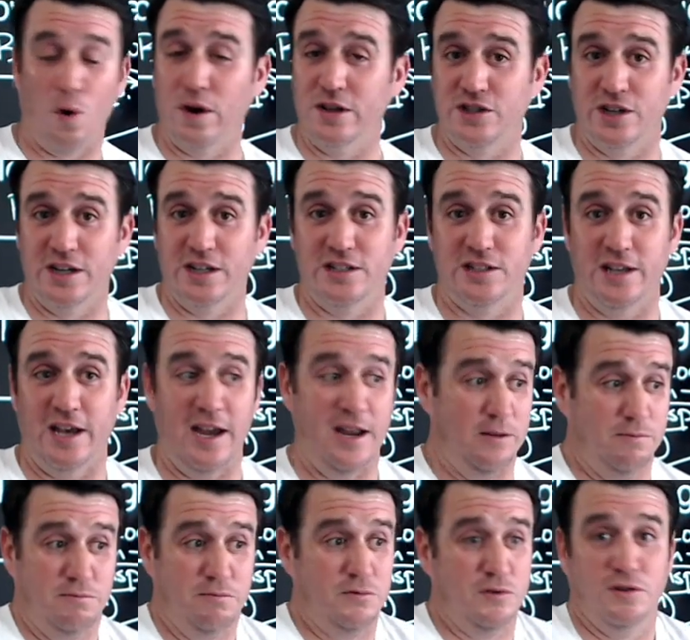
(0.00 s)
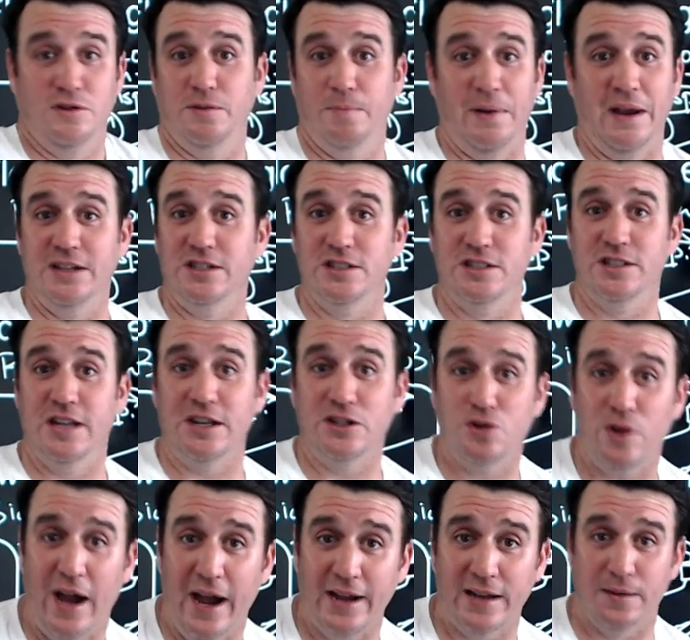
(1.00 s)
or it's going to say the patient's not
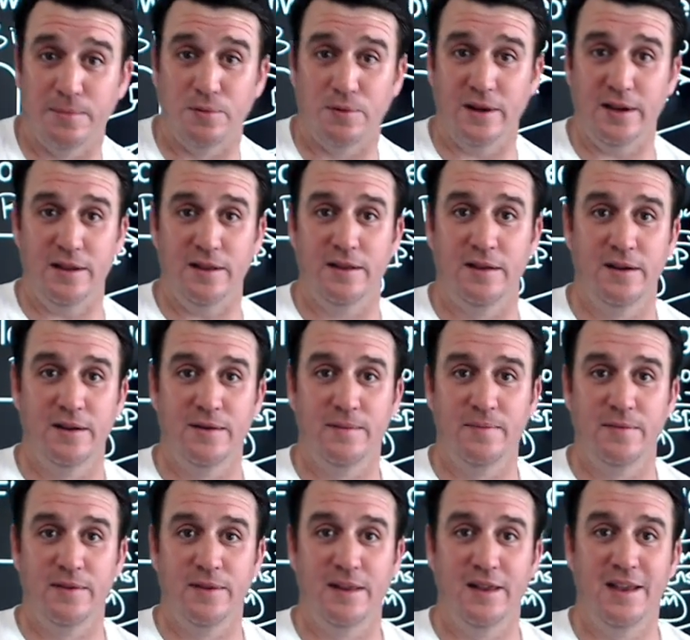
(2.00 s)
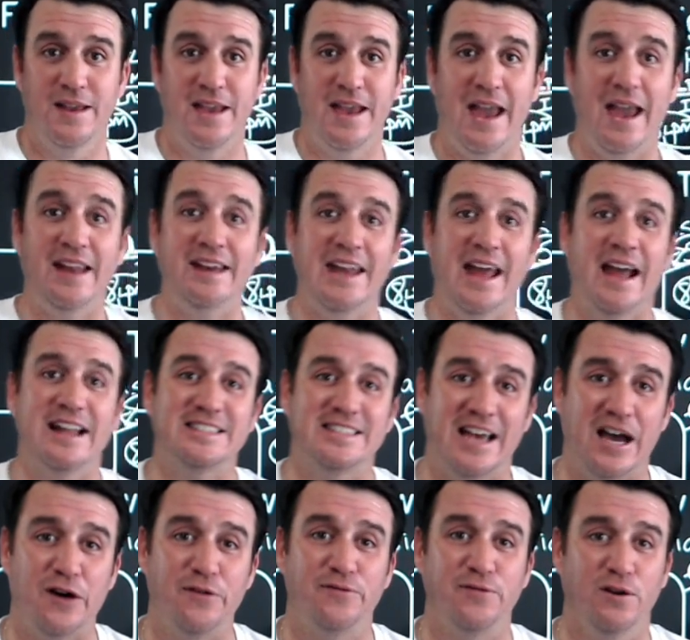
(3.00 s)
trying to breathe. And that's
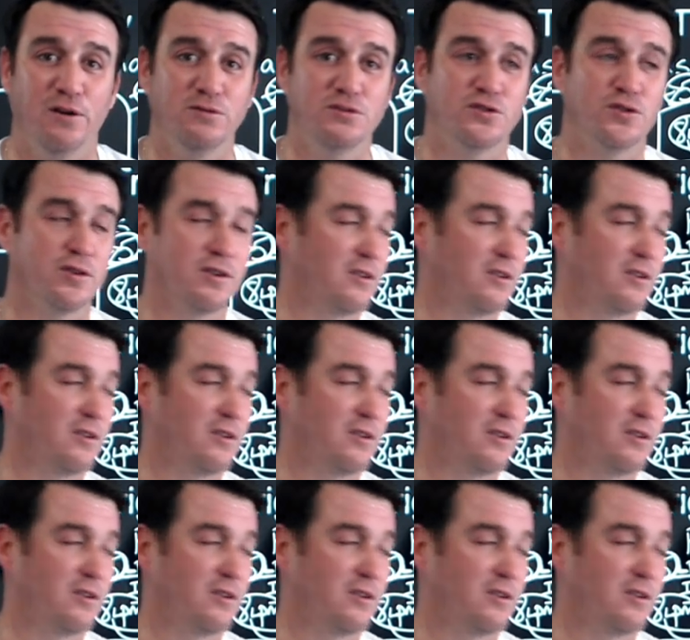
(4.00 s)
how flow